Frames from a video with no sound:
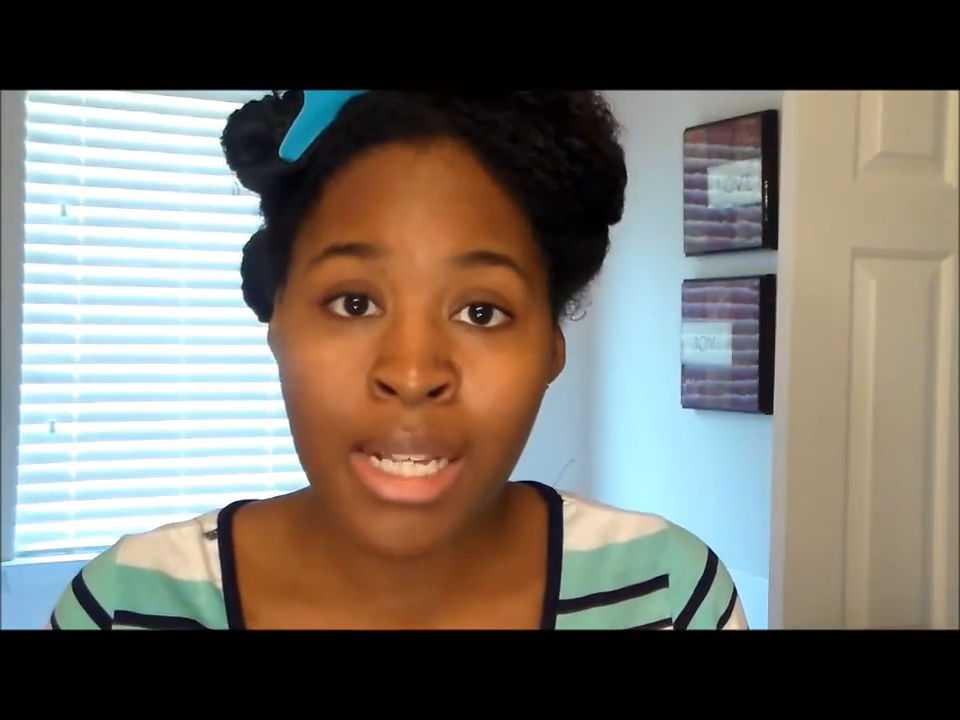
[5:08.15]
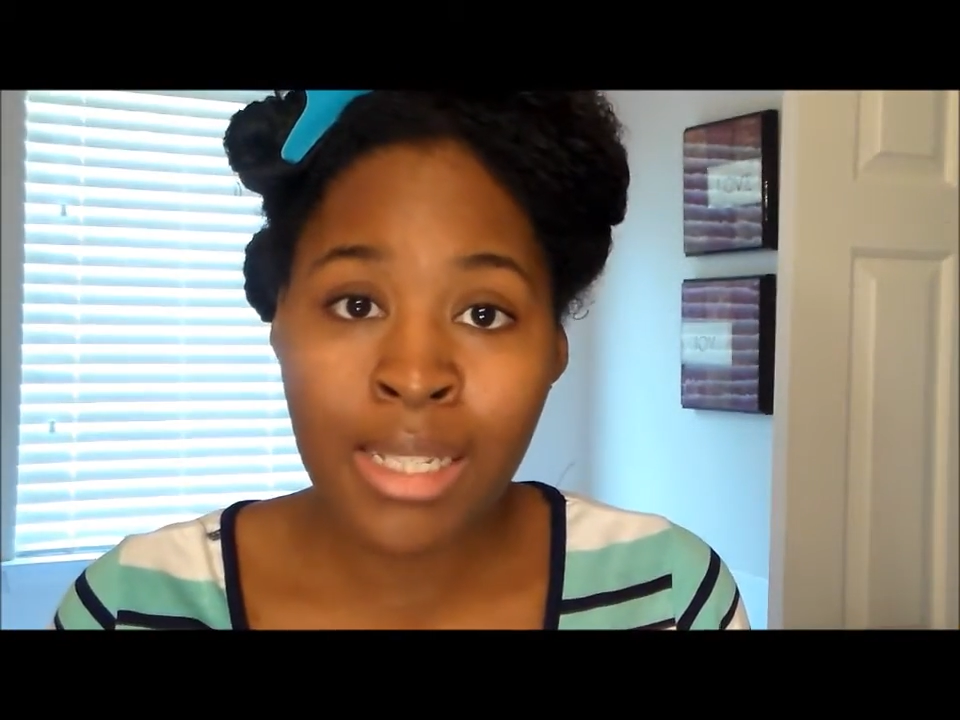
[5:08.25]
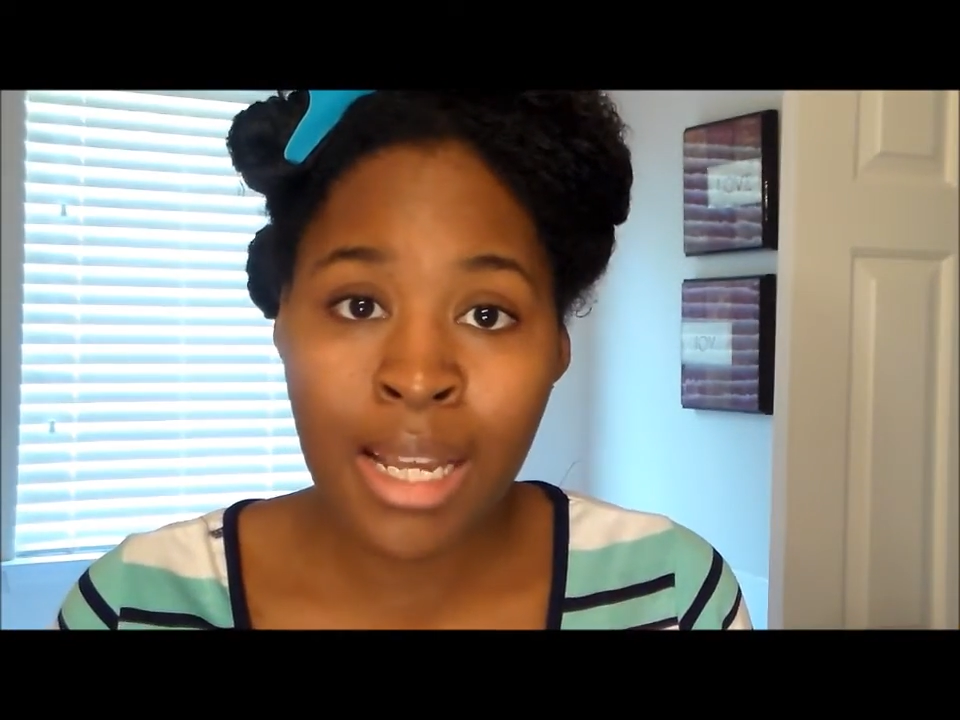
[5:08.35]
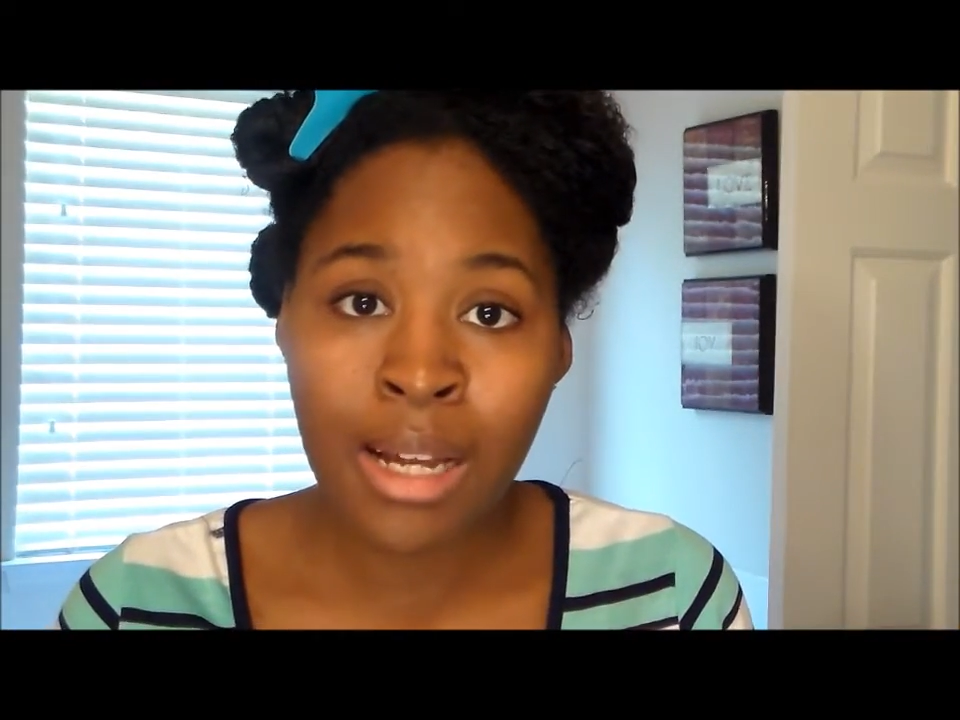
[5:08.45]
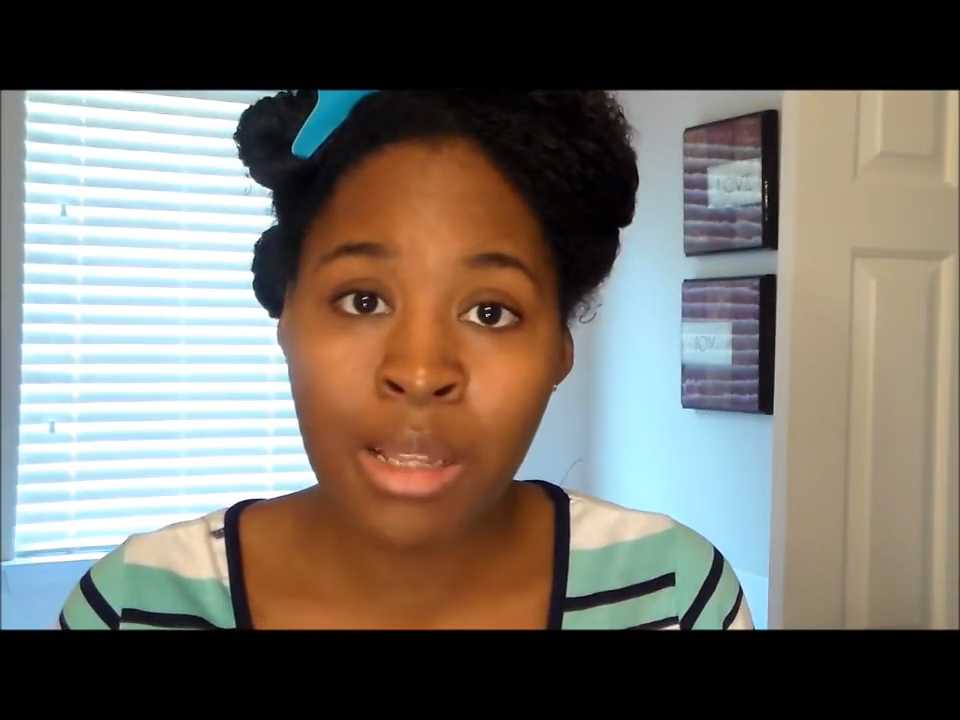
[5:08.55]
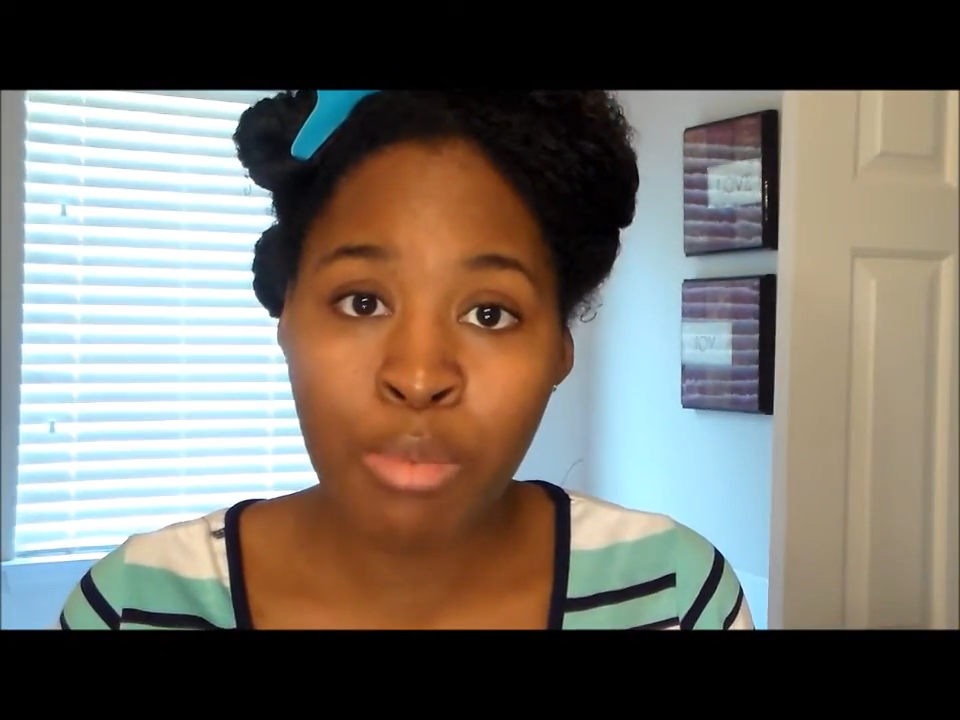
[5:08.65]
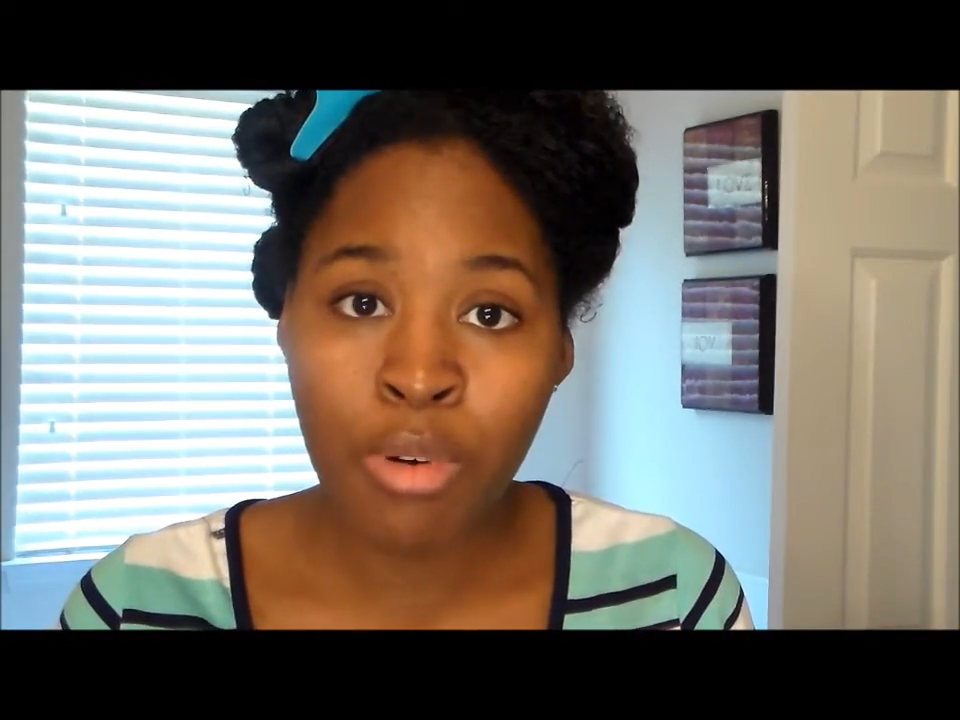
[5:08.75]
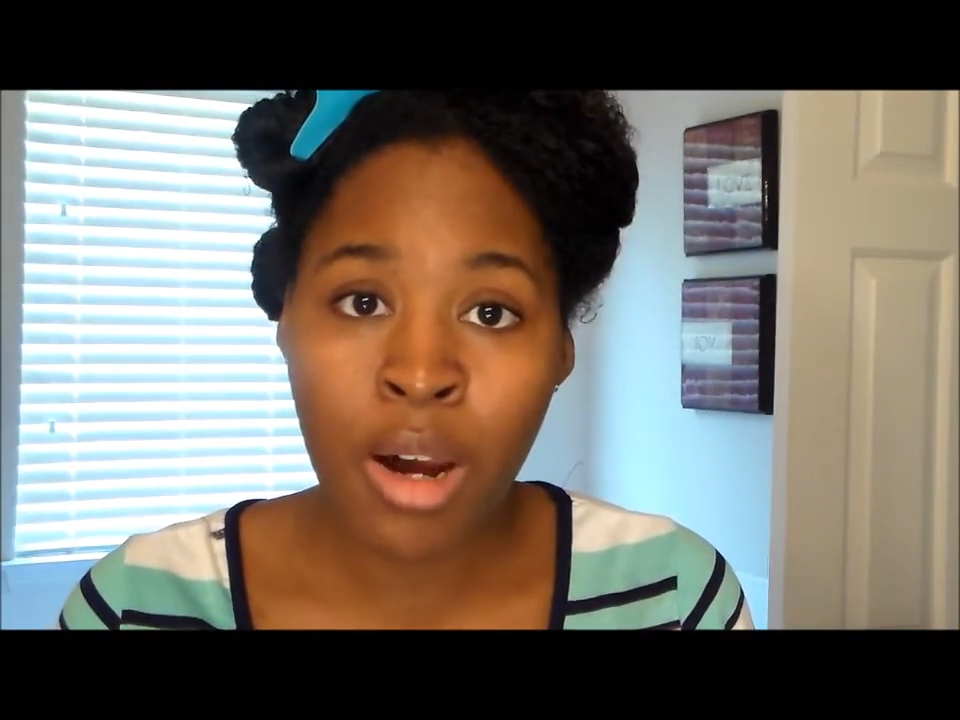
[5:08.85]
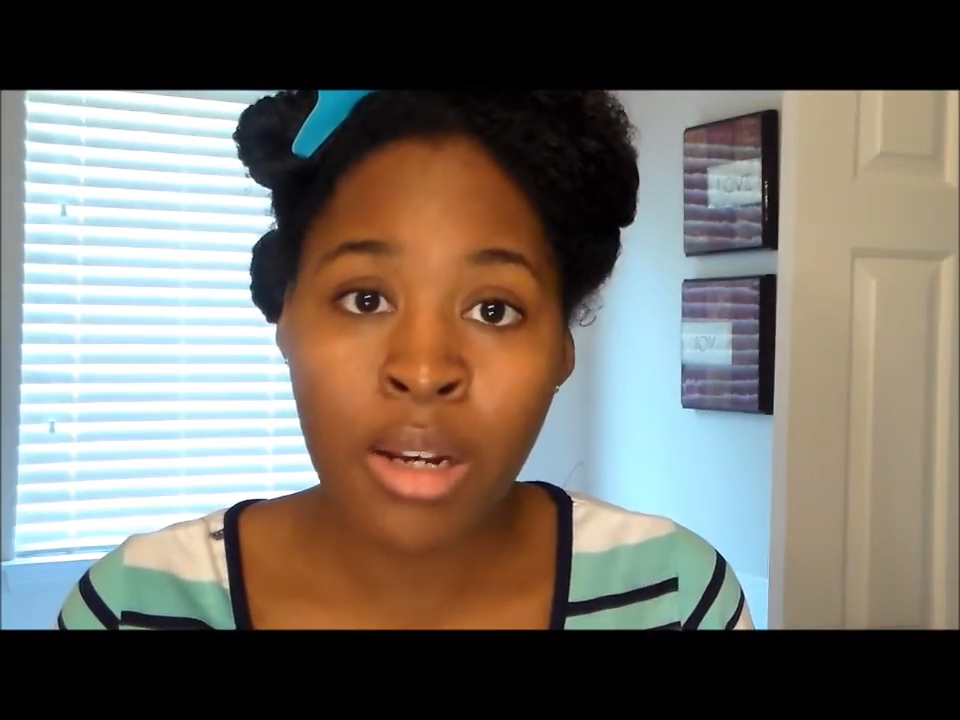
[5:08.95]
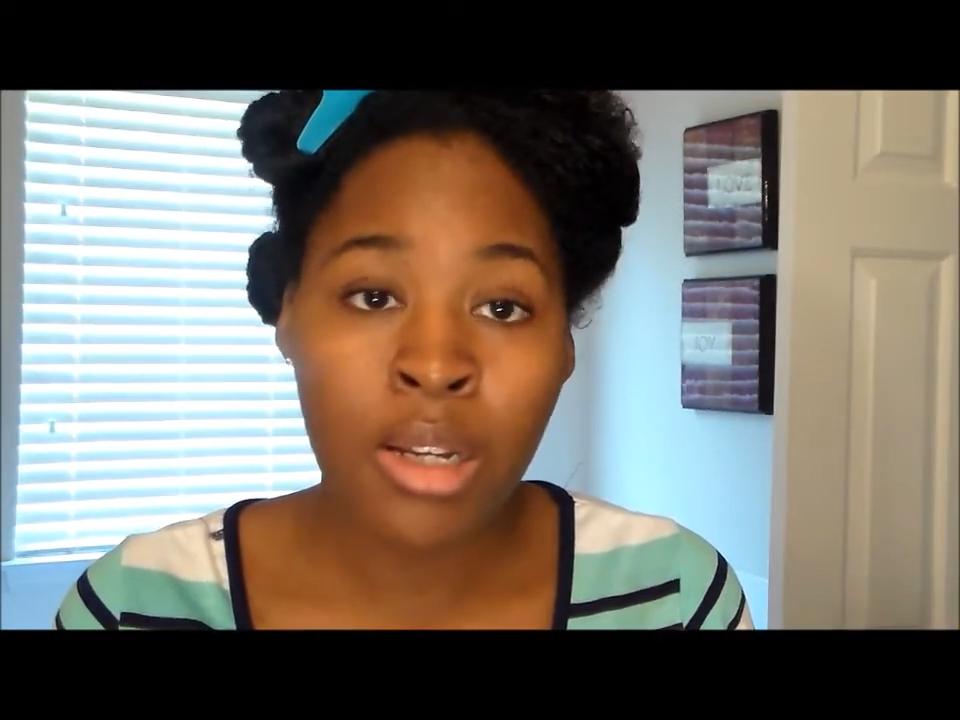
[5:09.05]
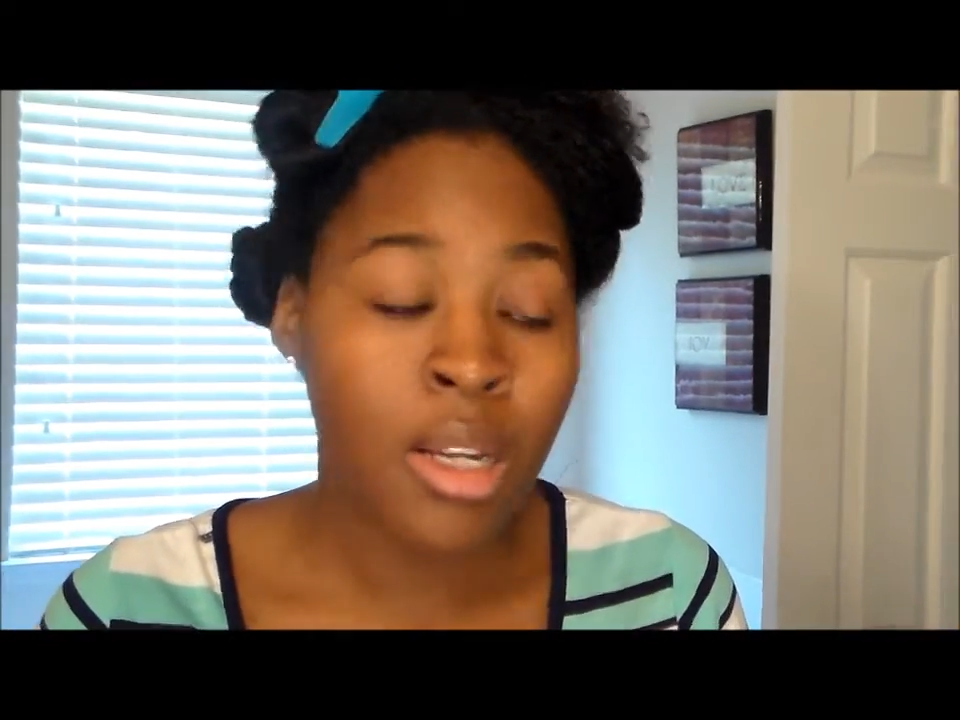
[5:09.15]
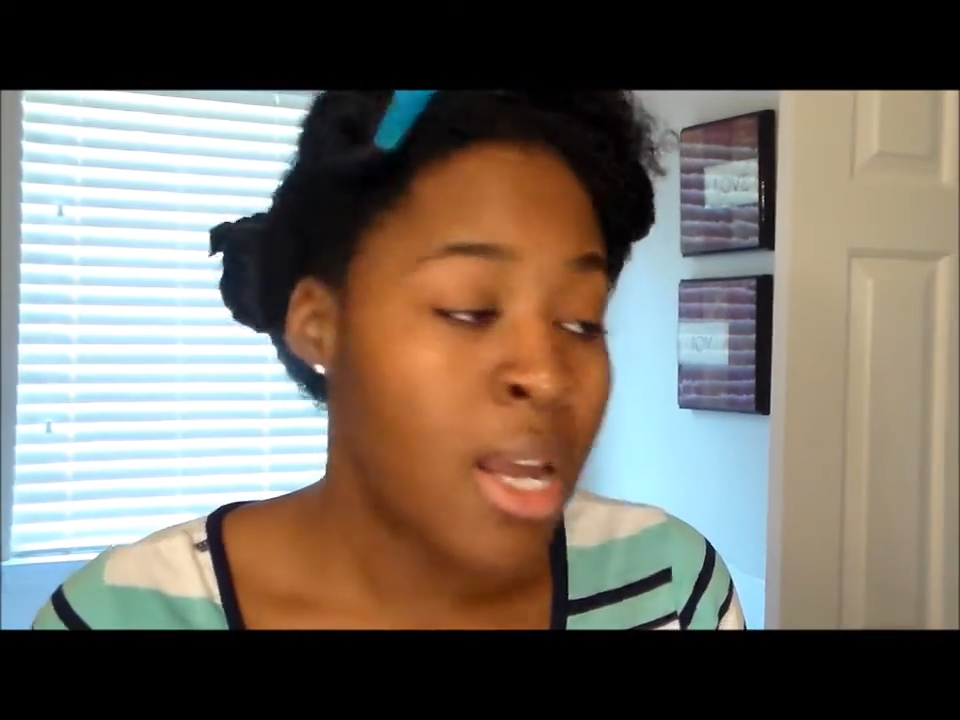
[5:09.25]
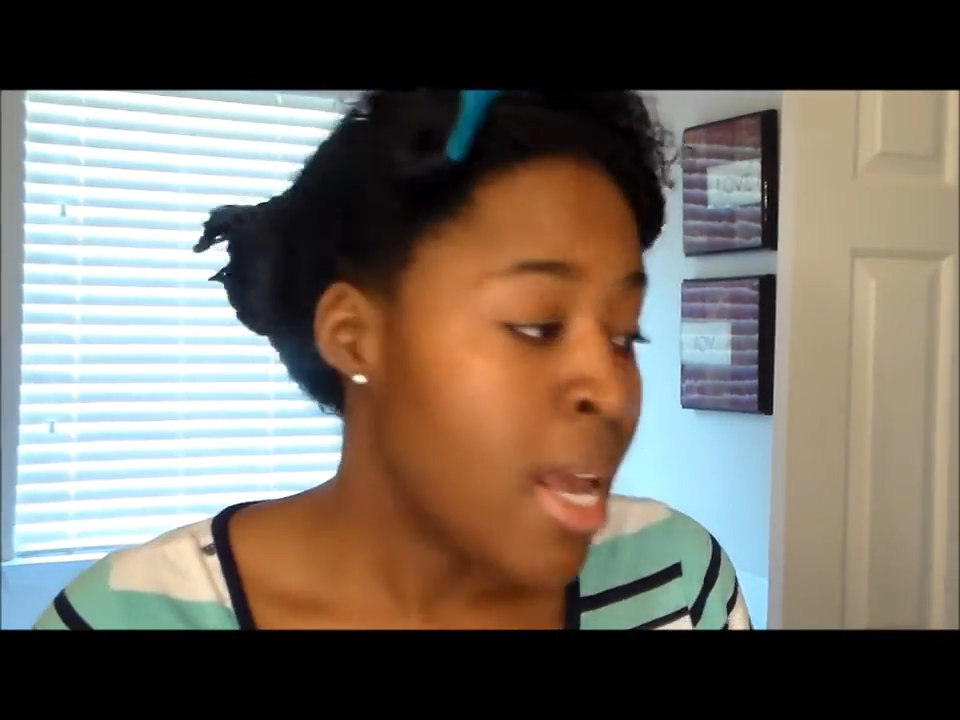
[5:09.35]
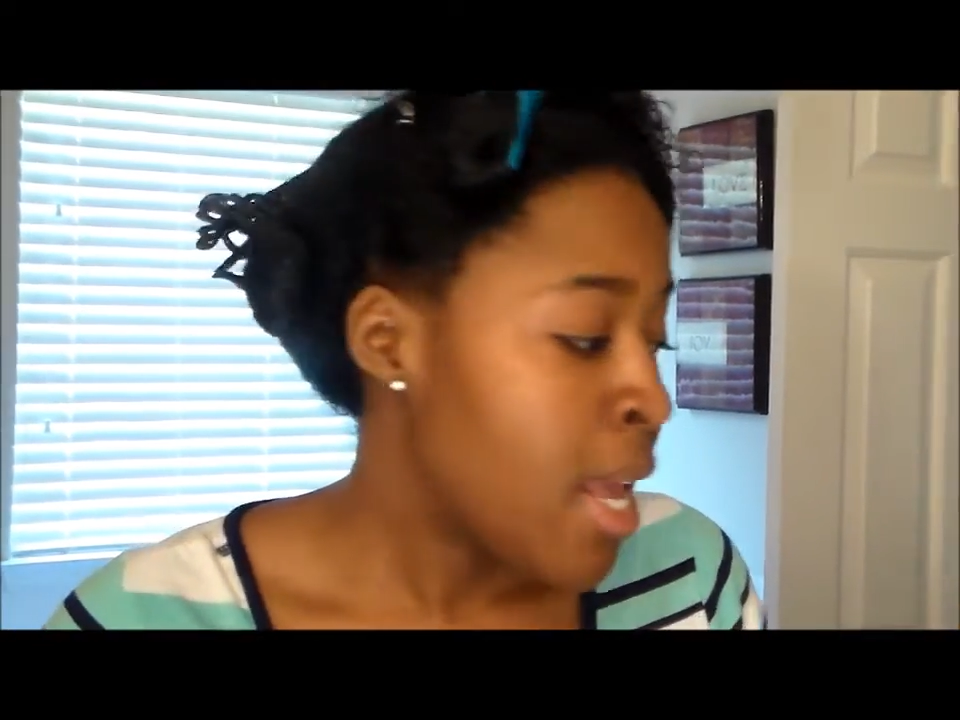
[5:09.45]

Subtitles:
styling product.